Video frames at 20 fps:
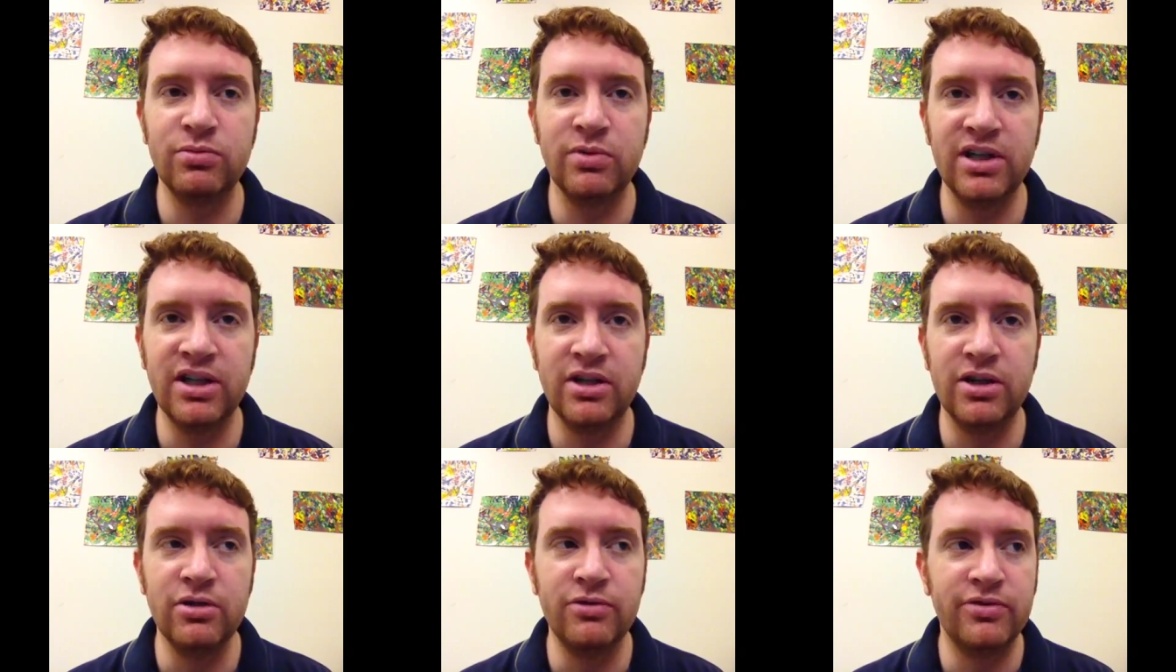
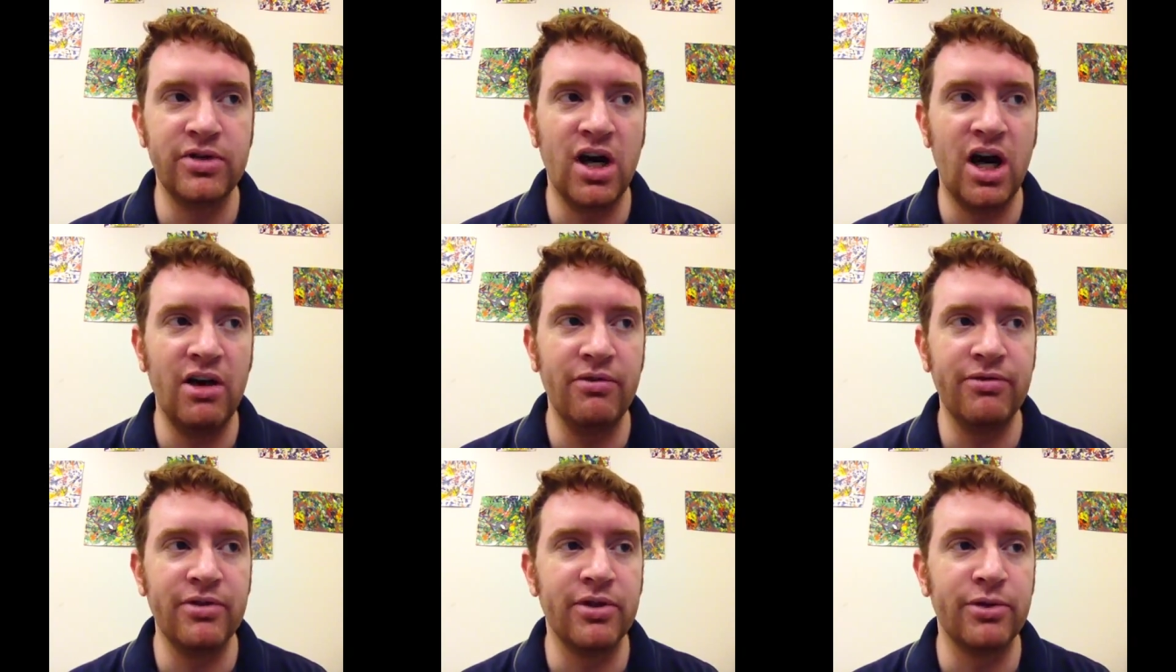We goofed
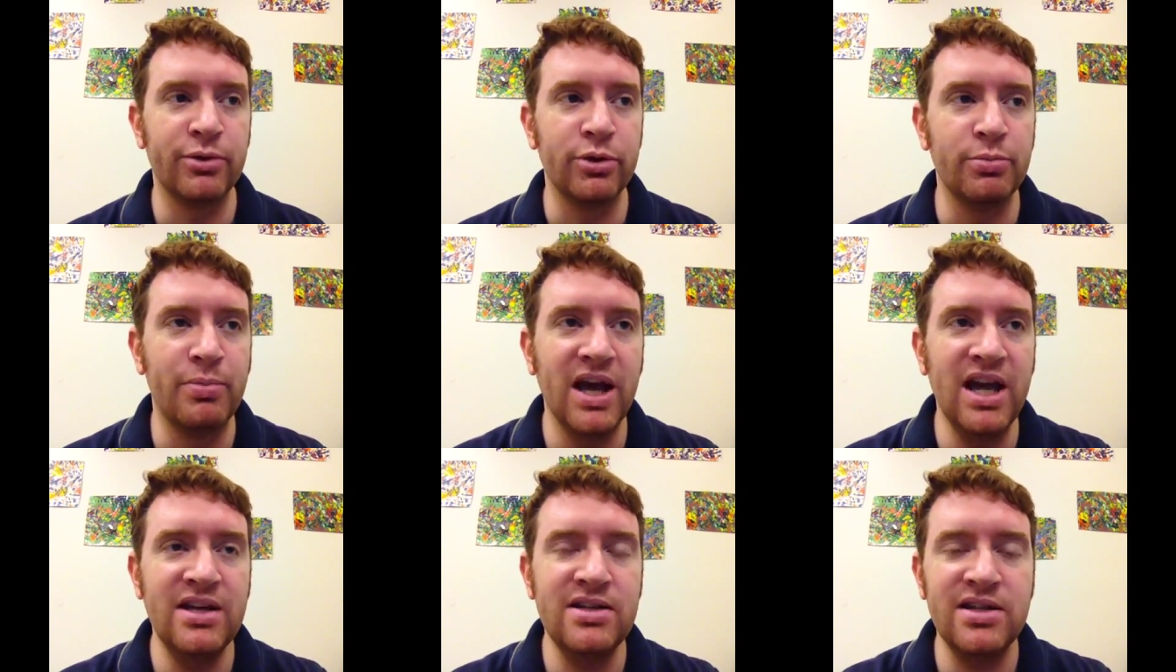off and
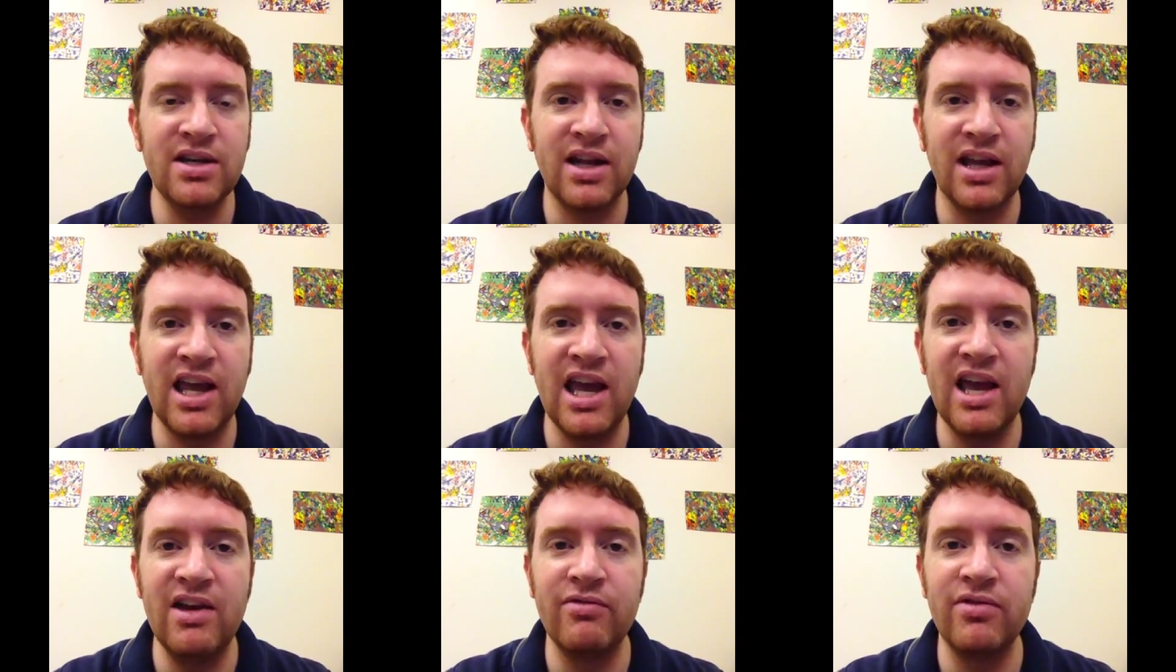threw paint at
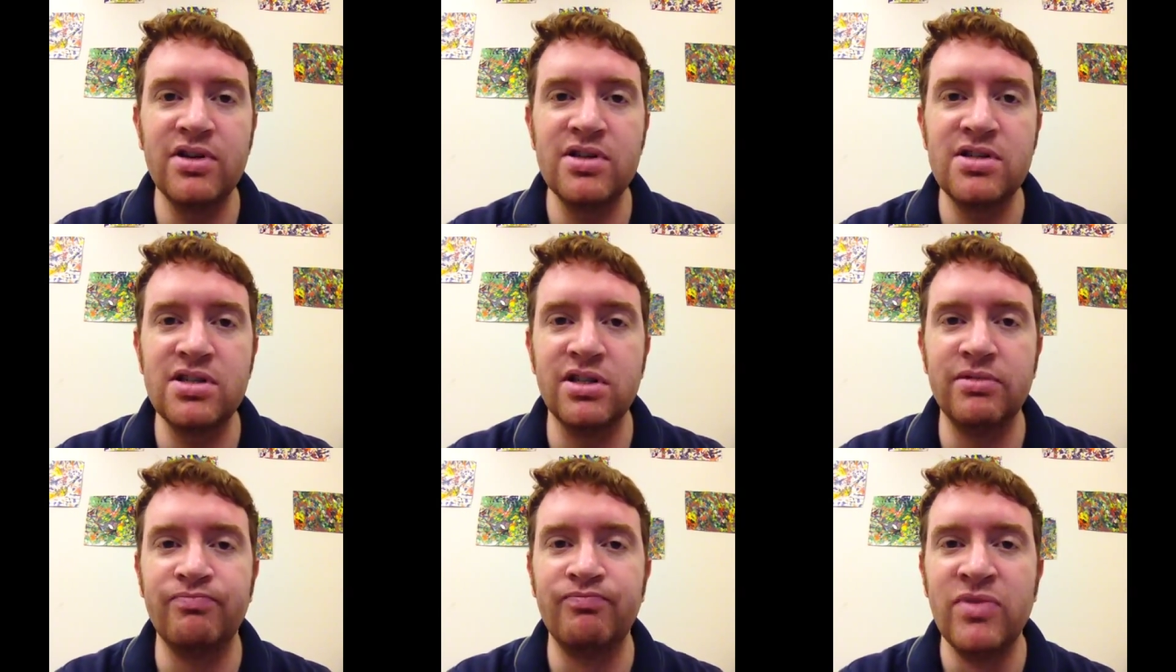a
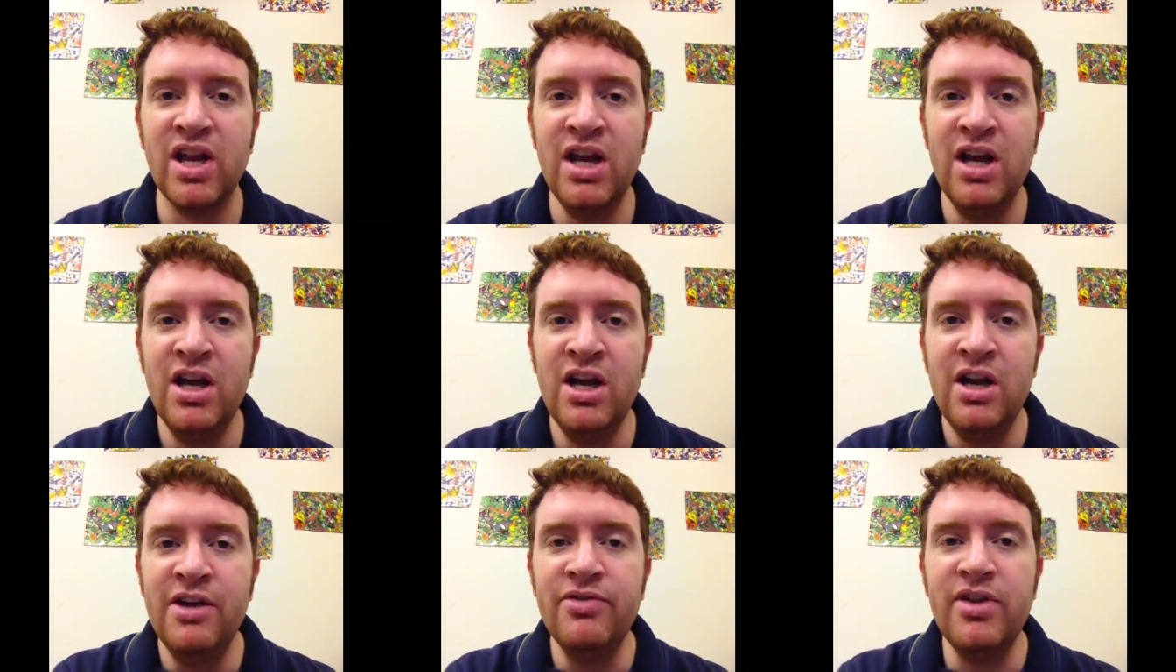canvas and
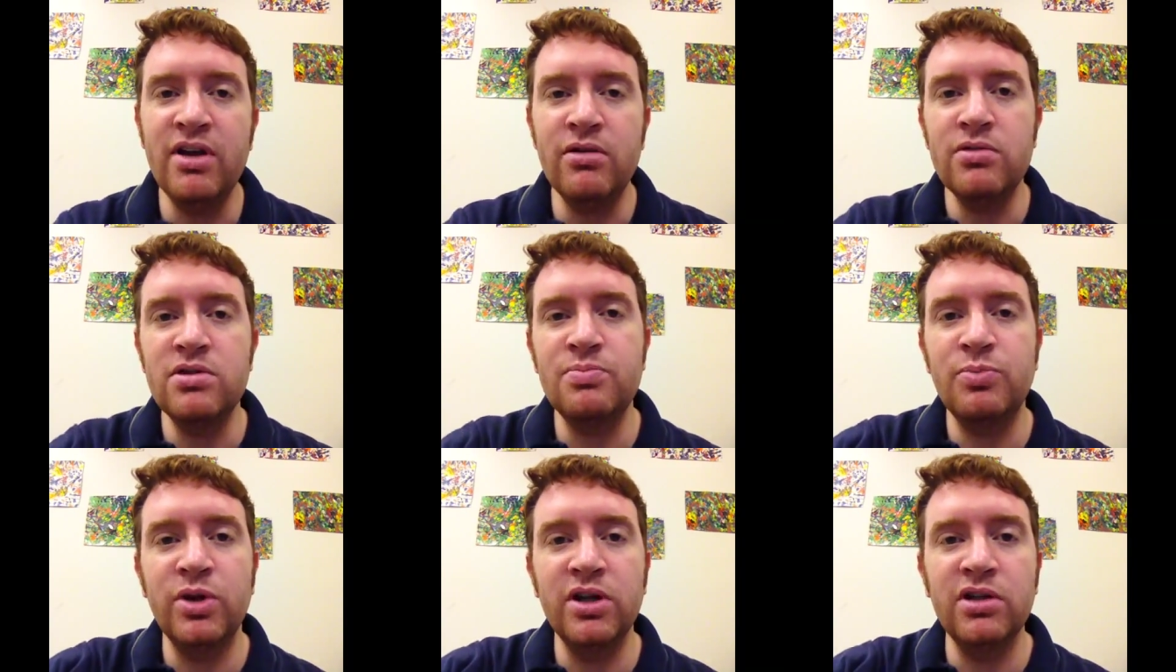thought it
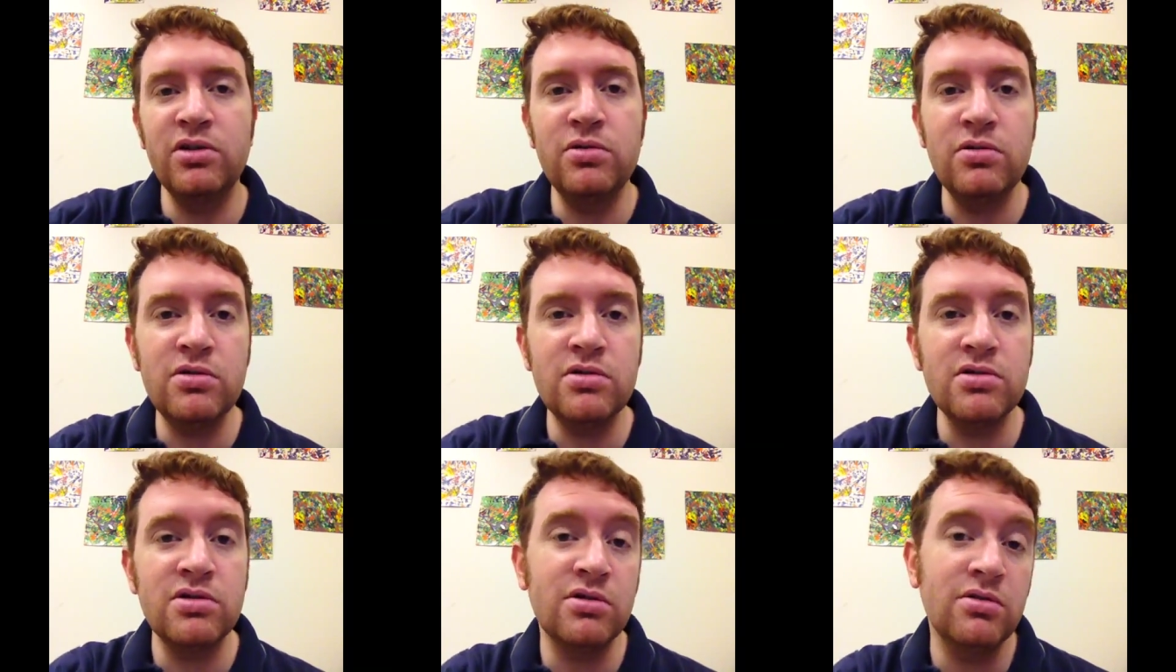was pretty
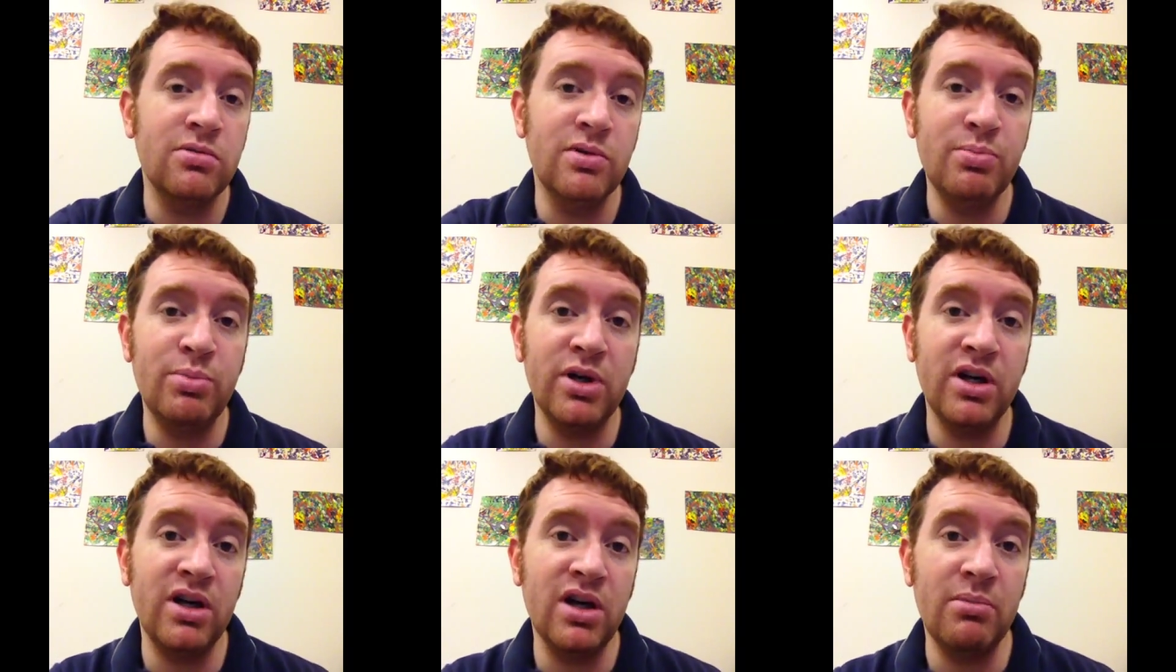cool, so we
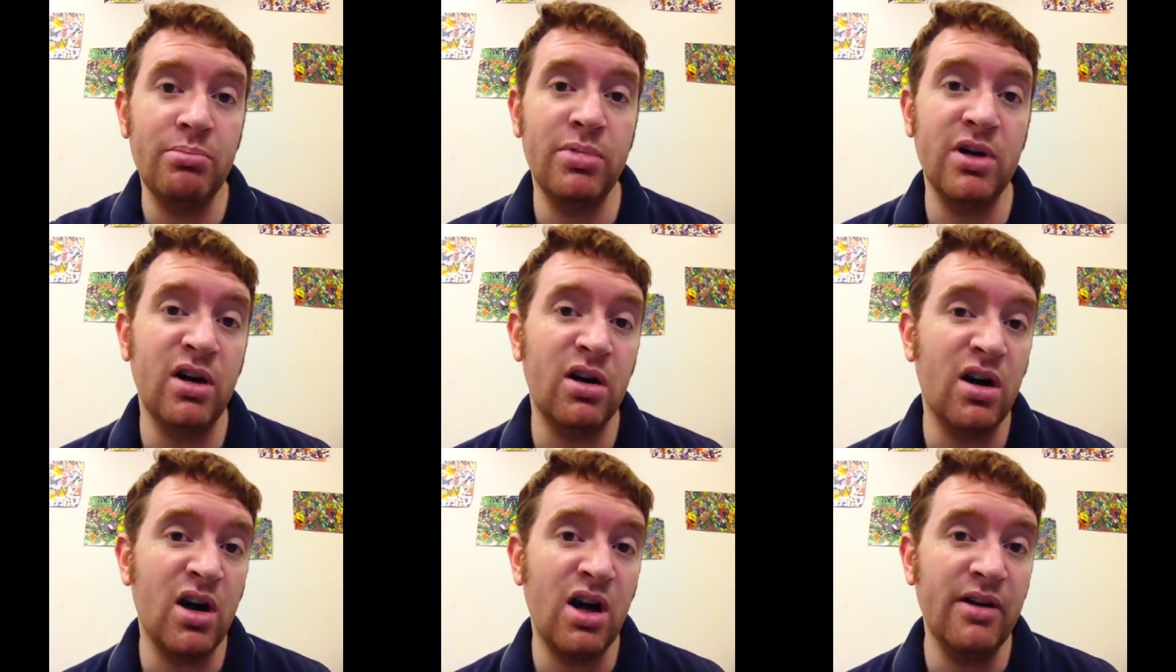put it up
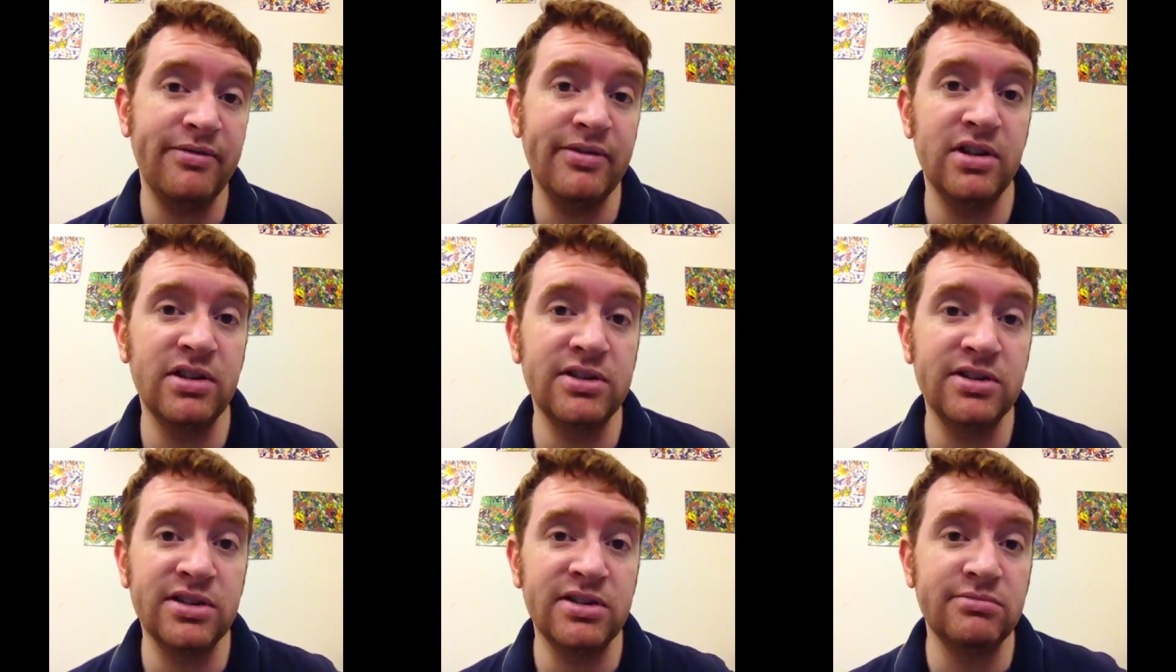in our
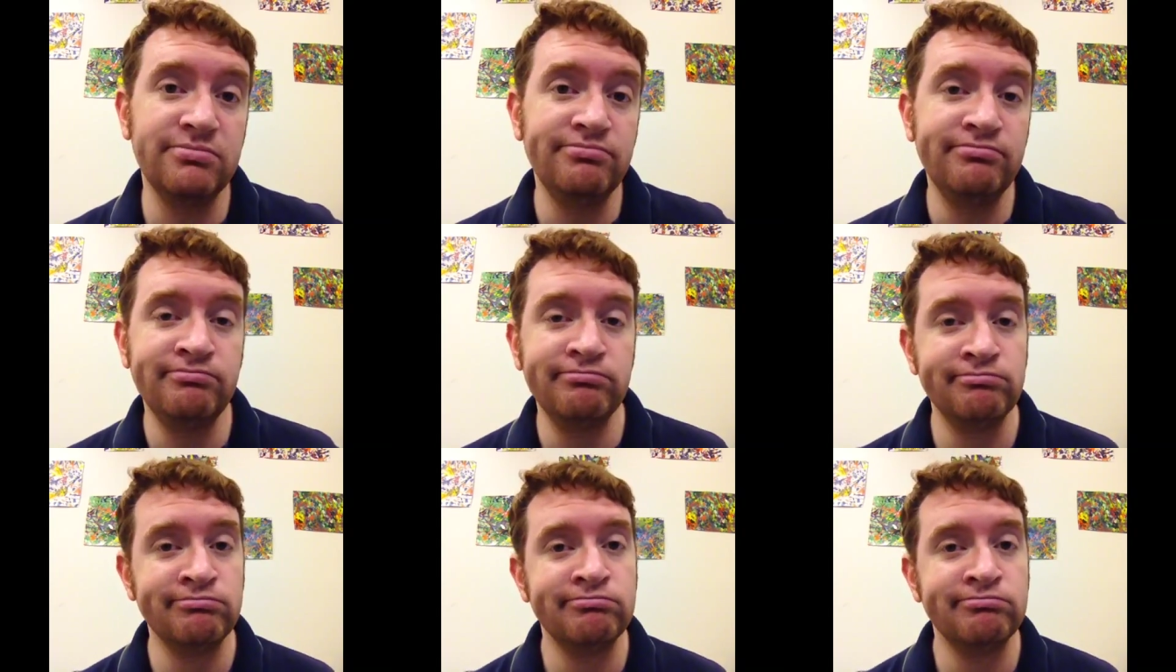office and